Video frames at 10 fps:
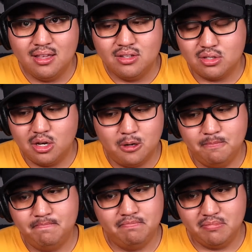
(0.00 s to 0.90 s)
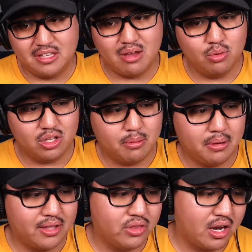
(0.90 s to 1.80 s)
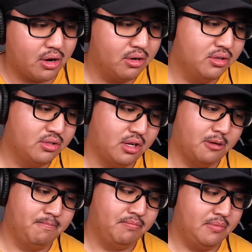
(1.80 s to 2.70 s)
So can't really complain there. So